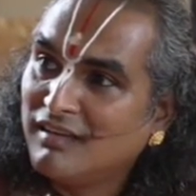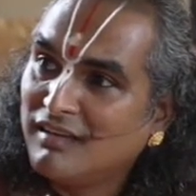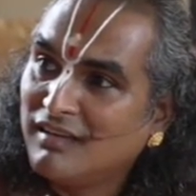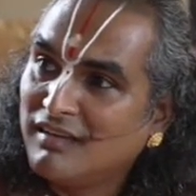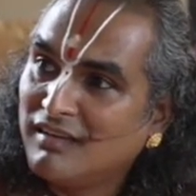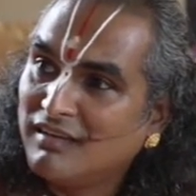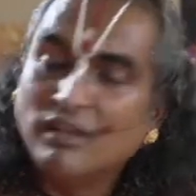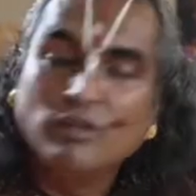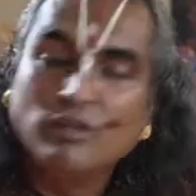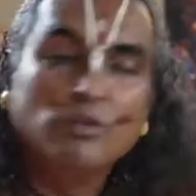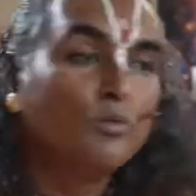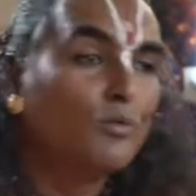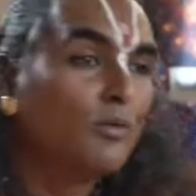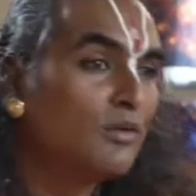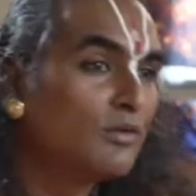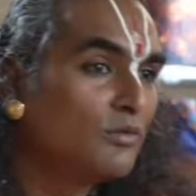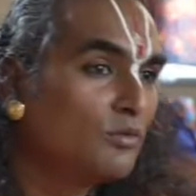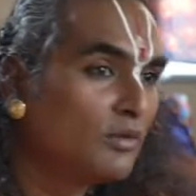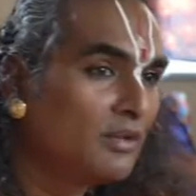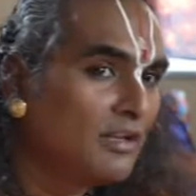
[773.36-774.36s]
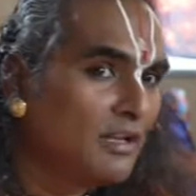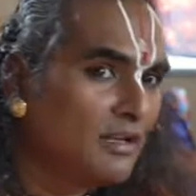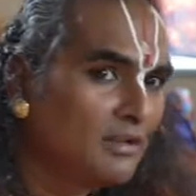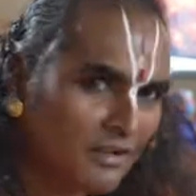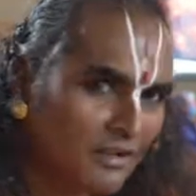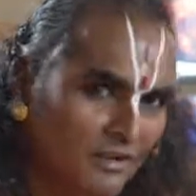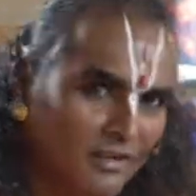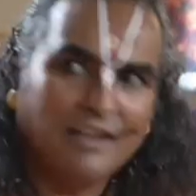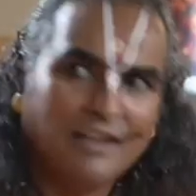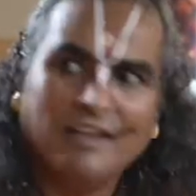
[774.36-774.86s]
Then you want to hear
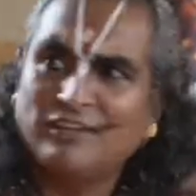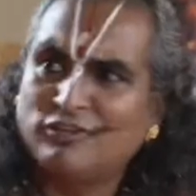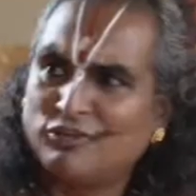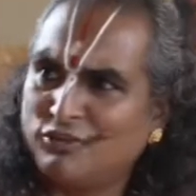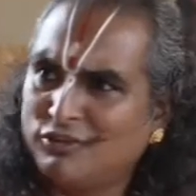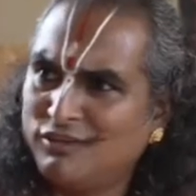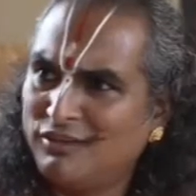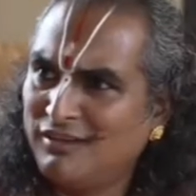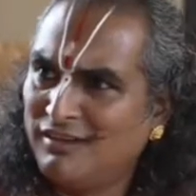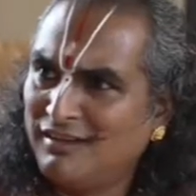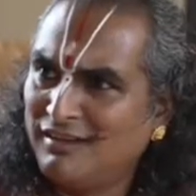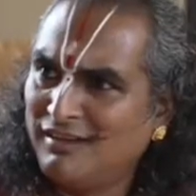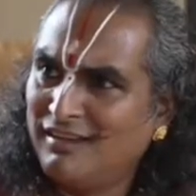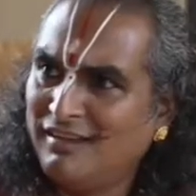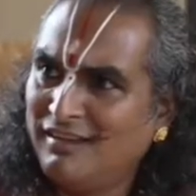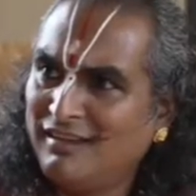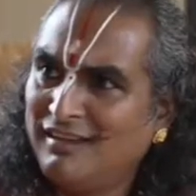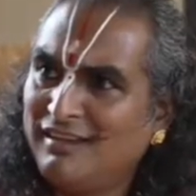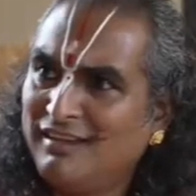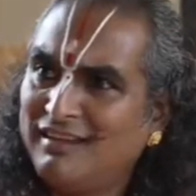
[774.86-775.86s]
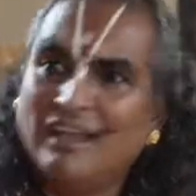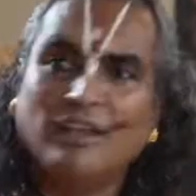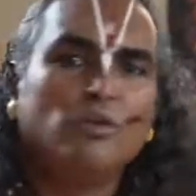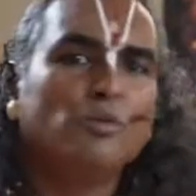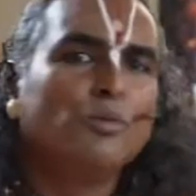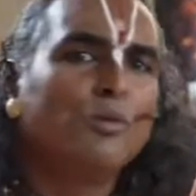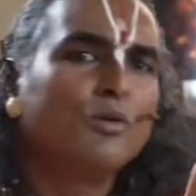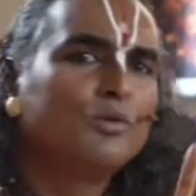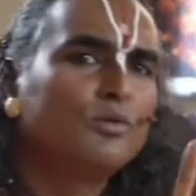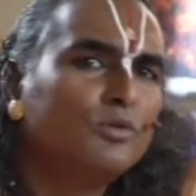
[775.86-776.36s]
another lecture. Then you
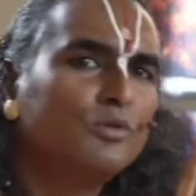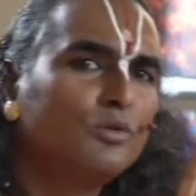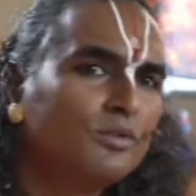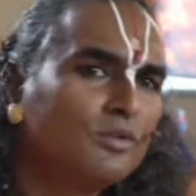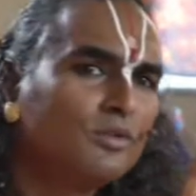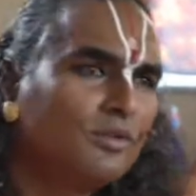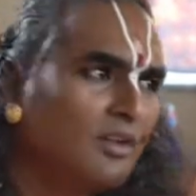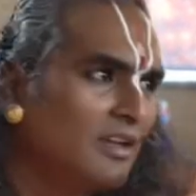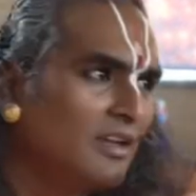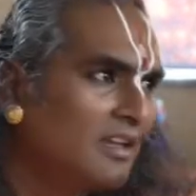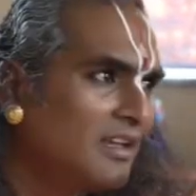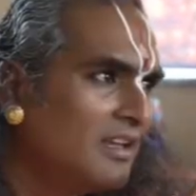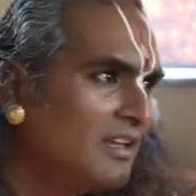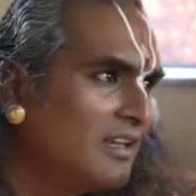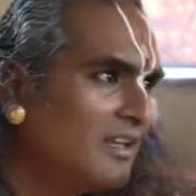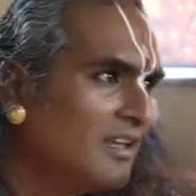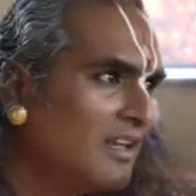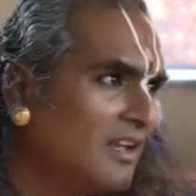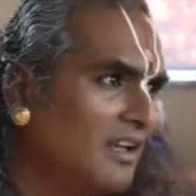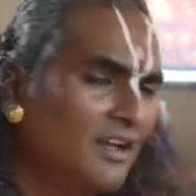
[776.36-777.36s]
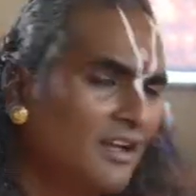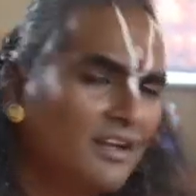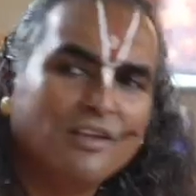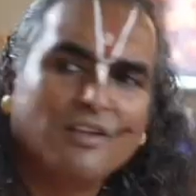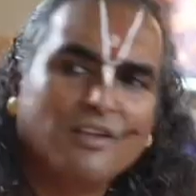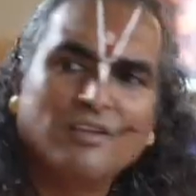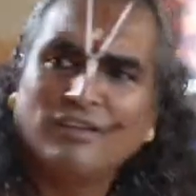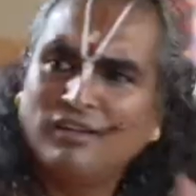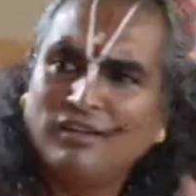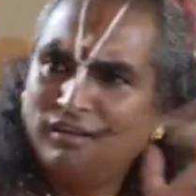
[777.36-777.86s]
want to hear
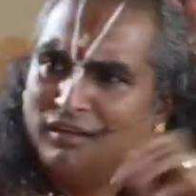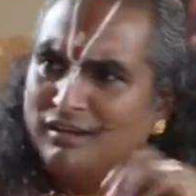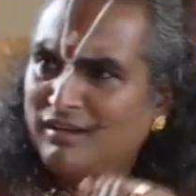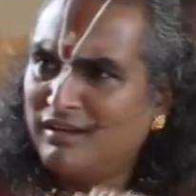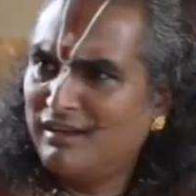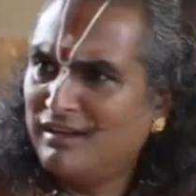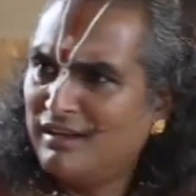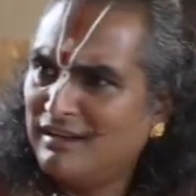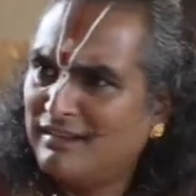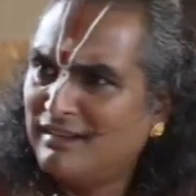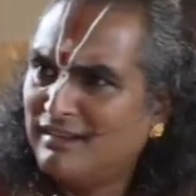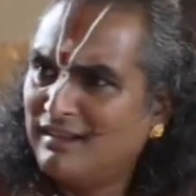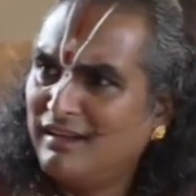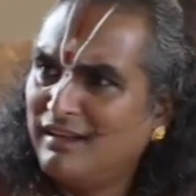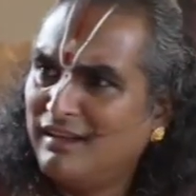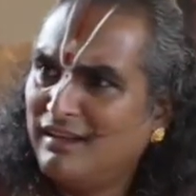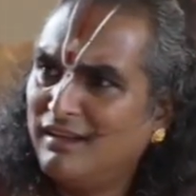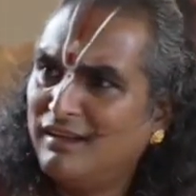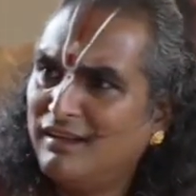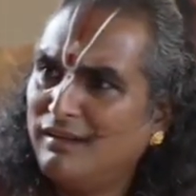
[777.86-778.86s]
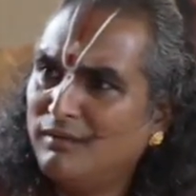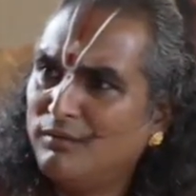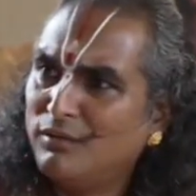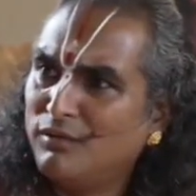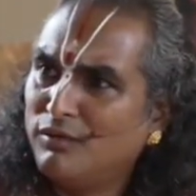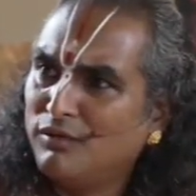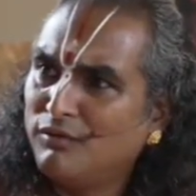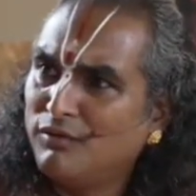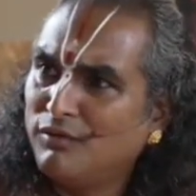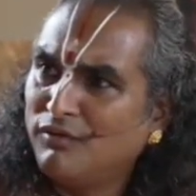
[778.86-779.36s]
another,
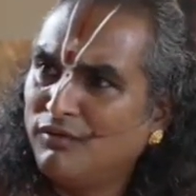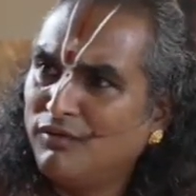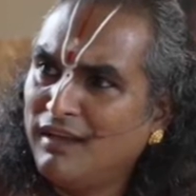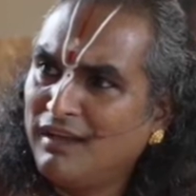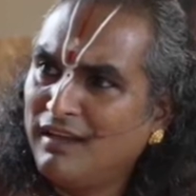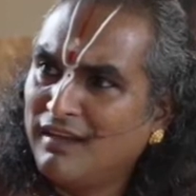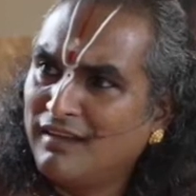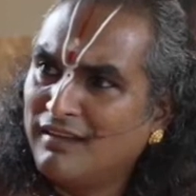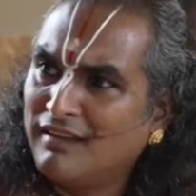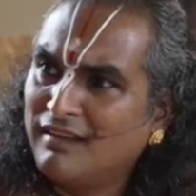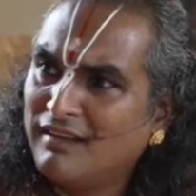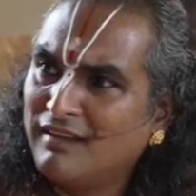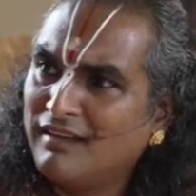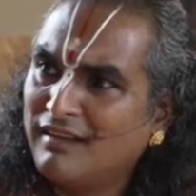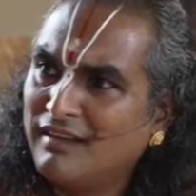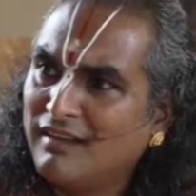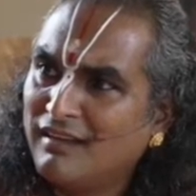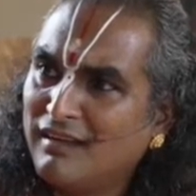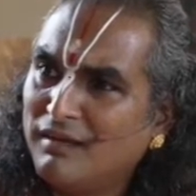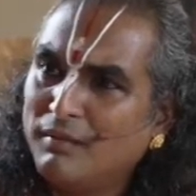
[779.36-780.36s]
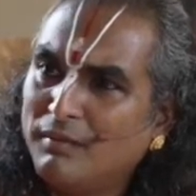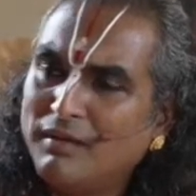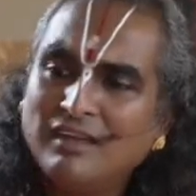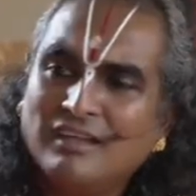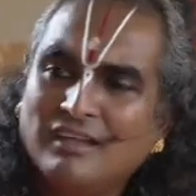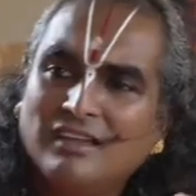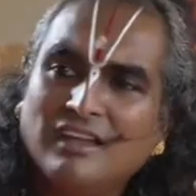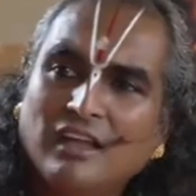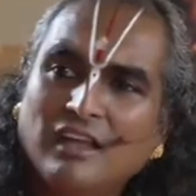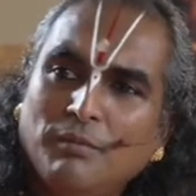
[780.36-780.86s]
beautiful thing. But it
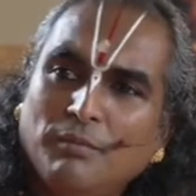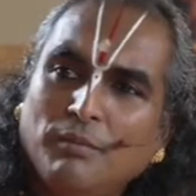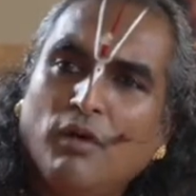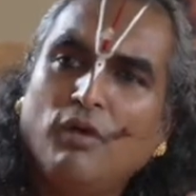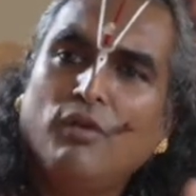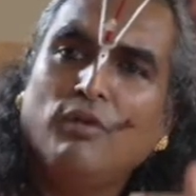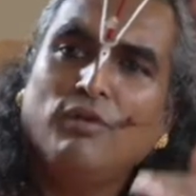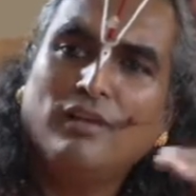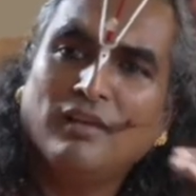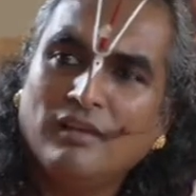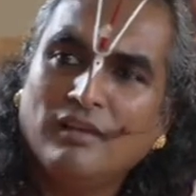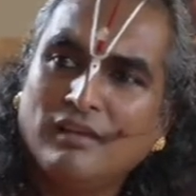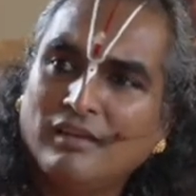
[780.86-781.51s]
keep on